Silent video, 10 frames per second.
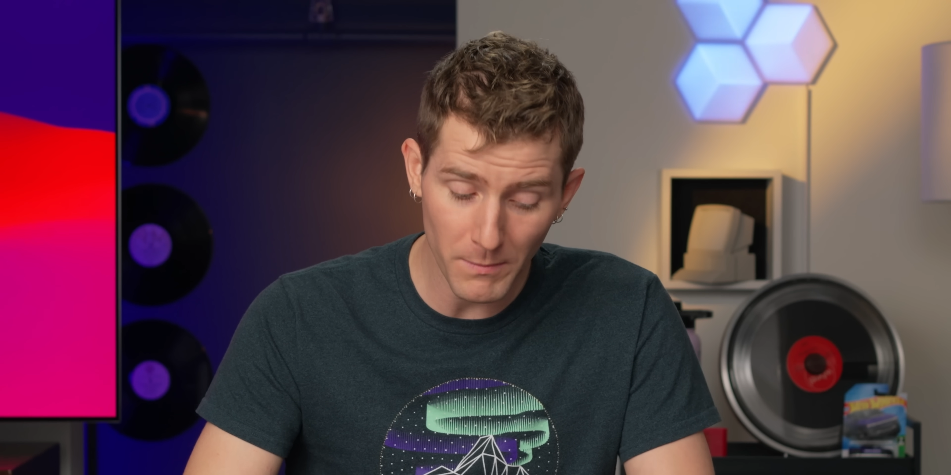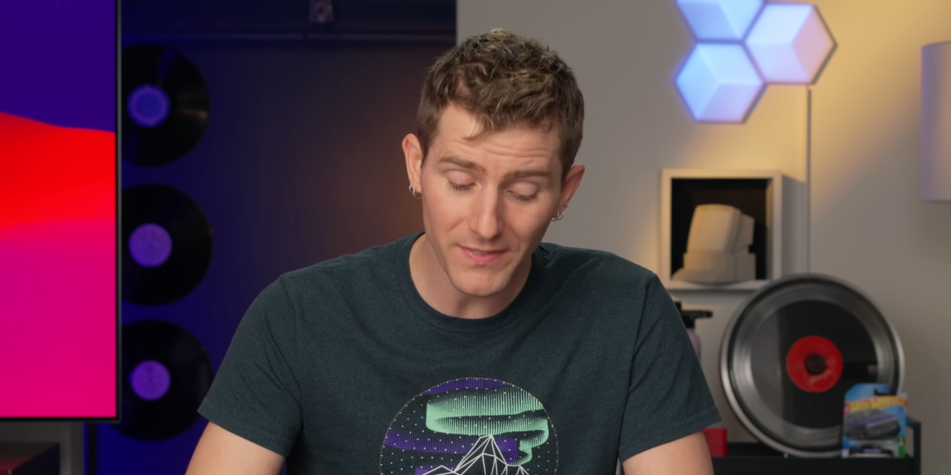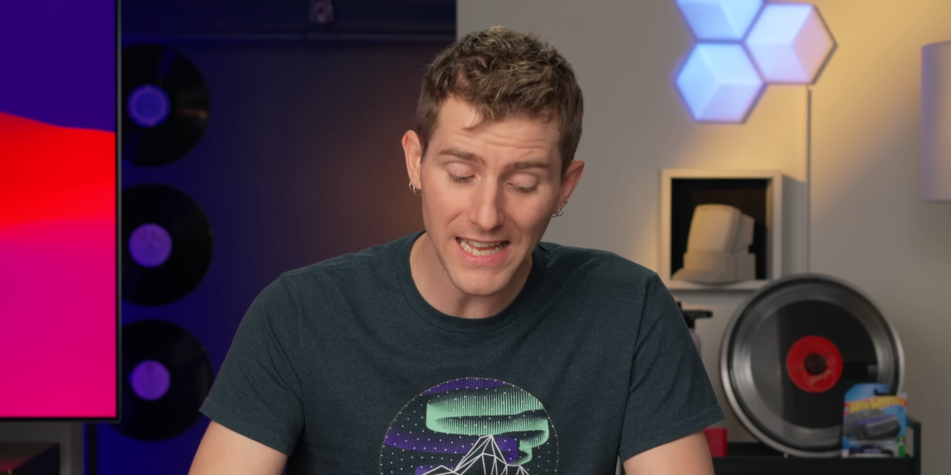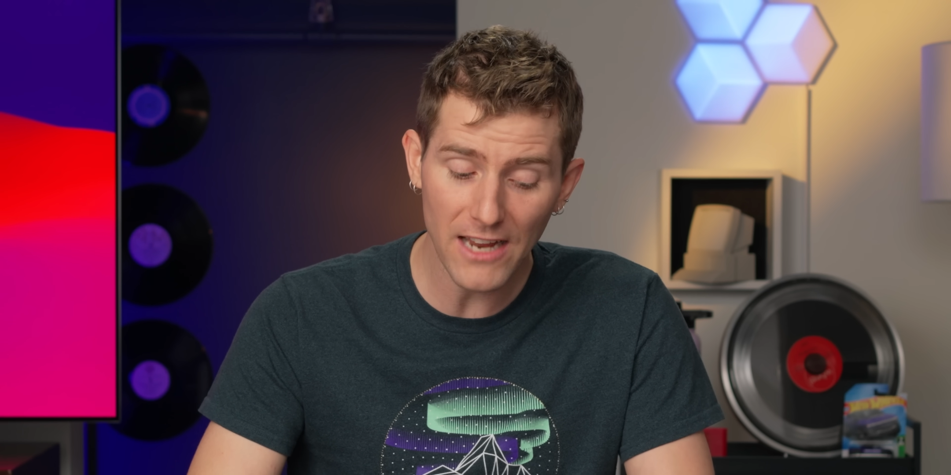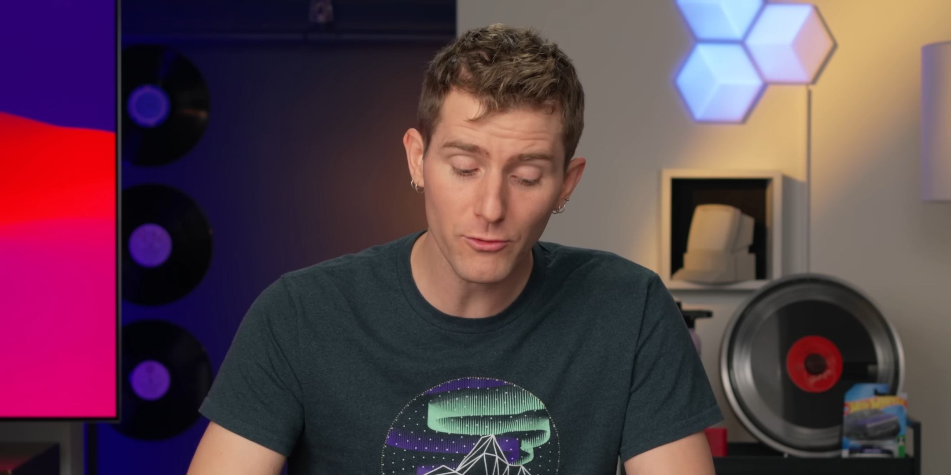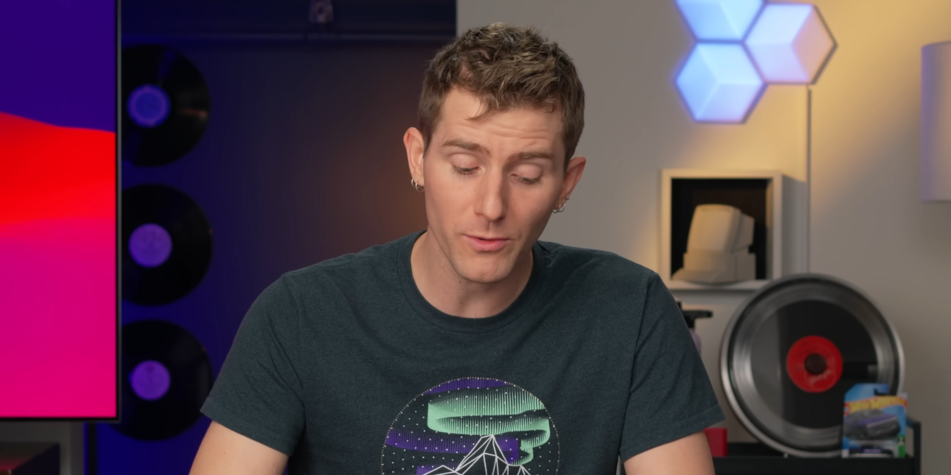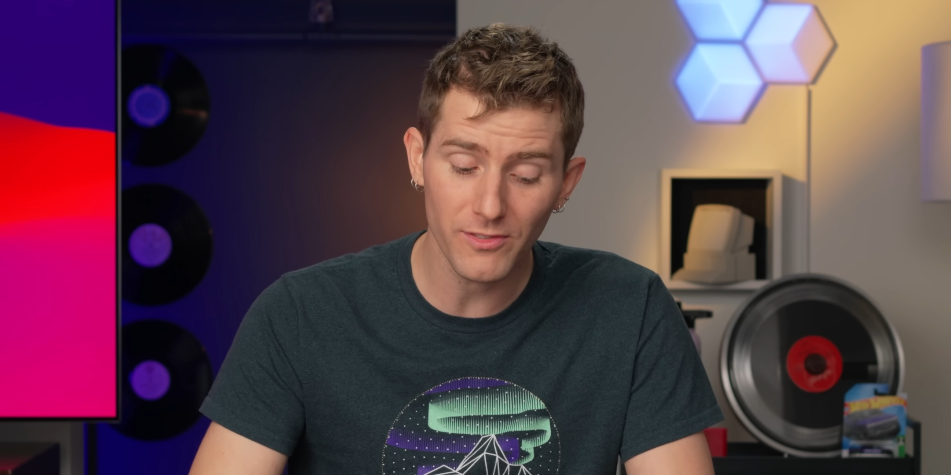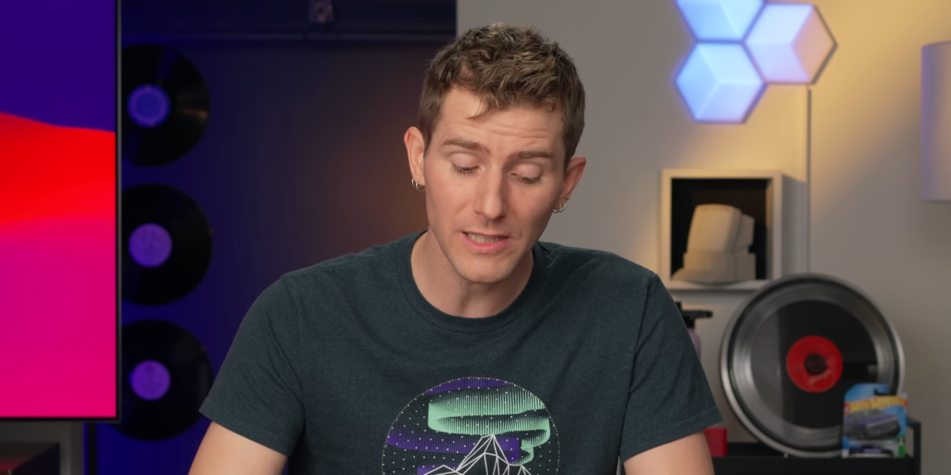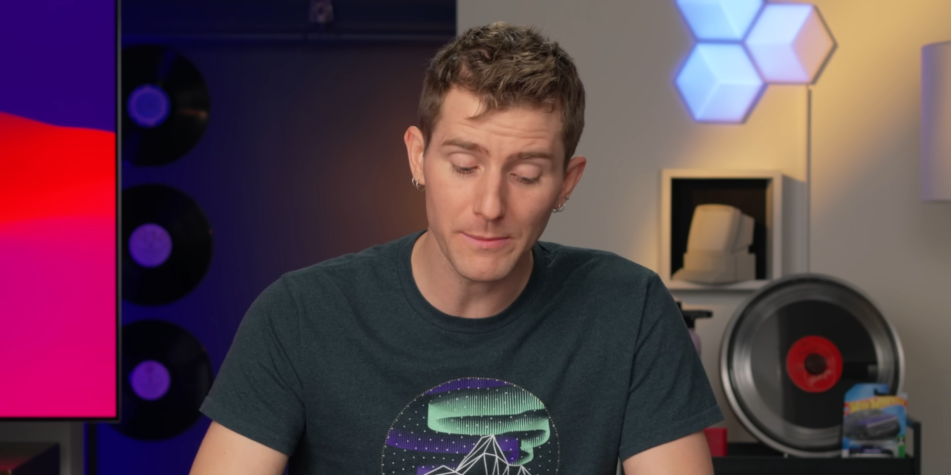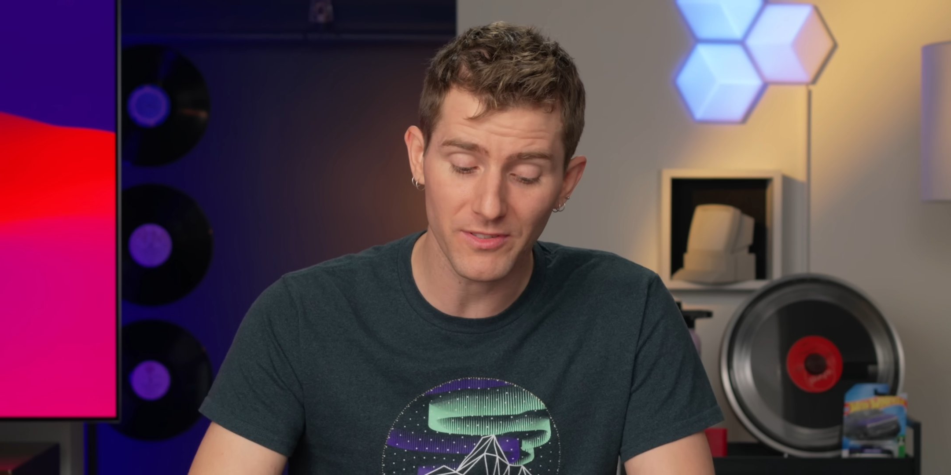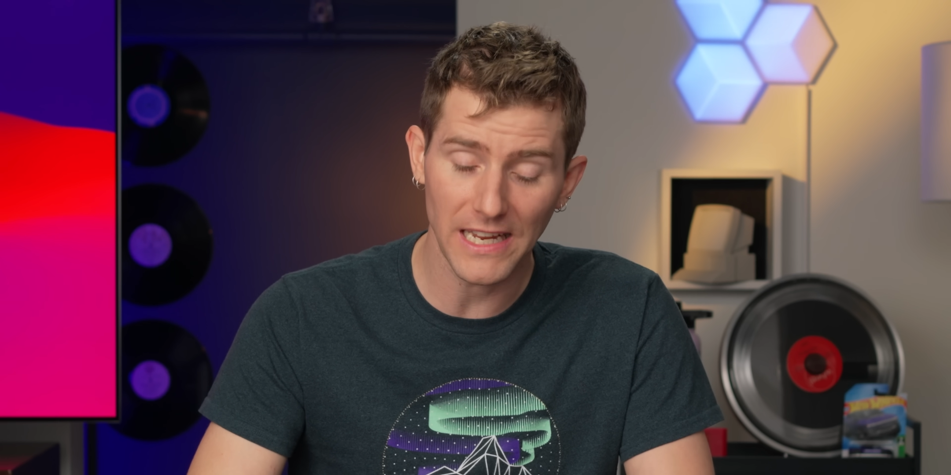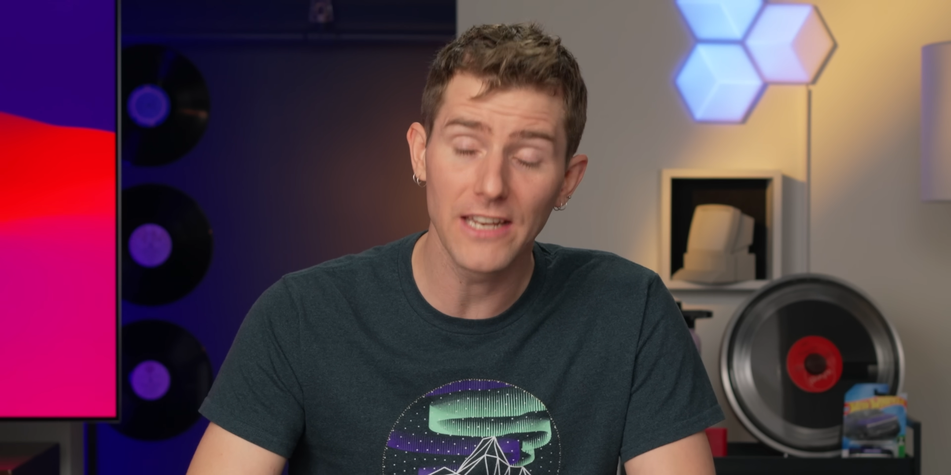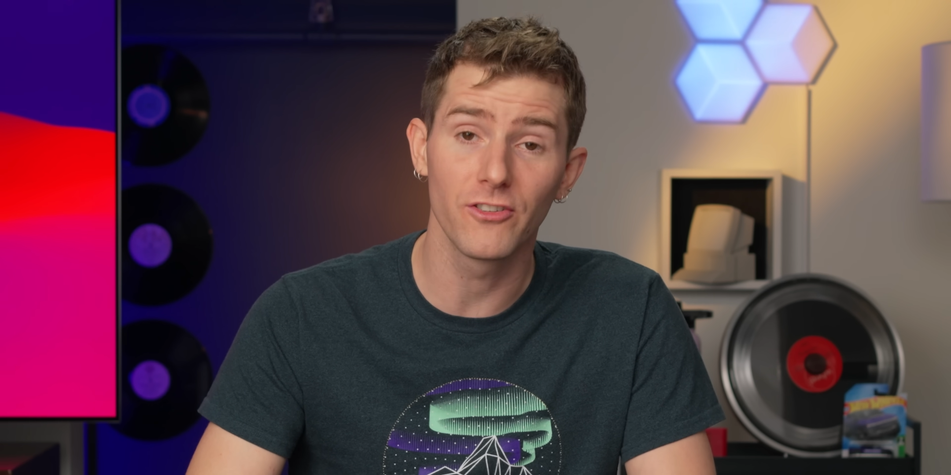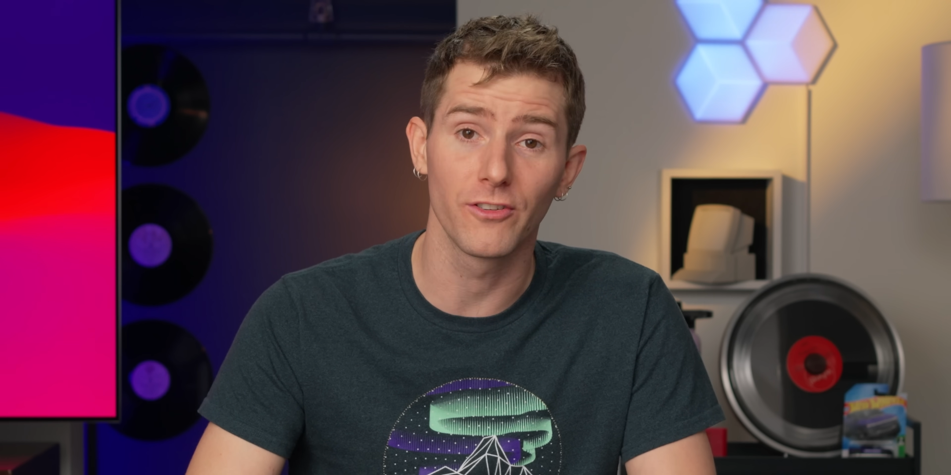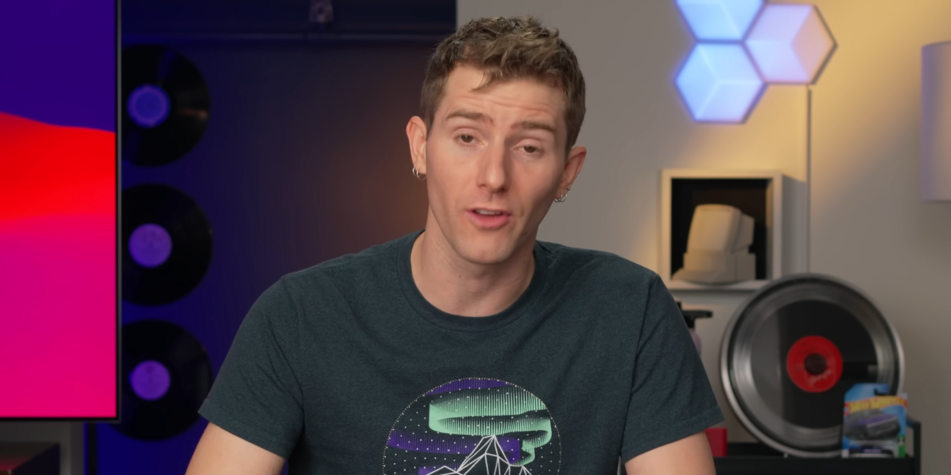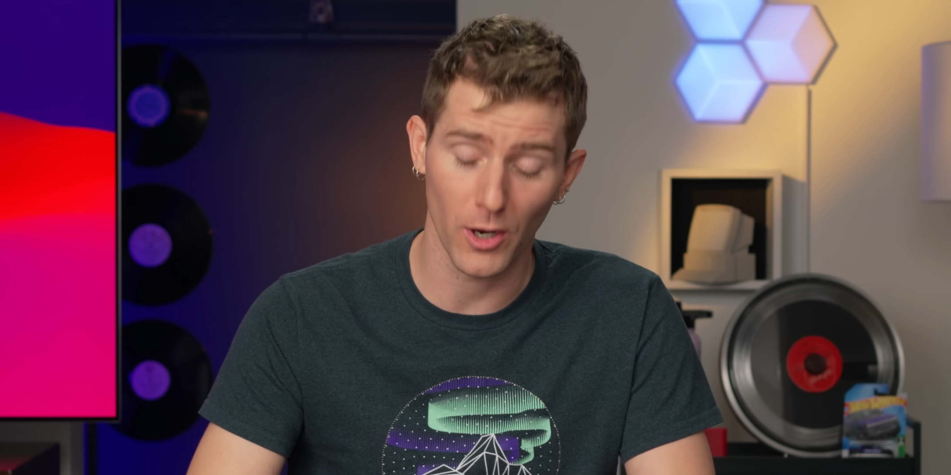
but the actual sleep stages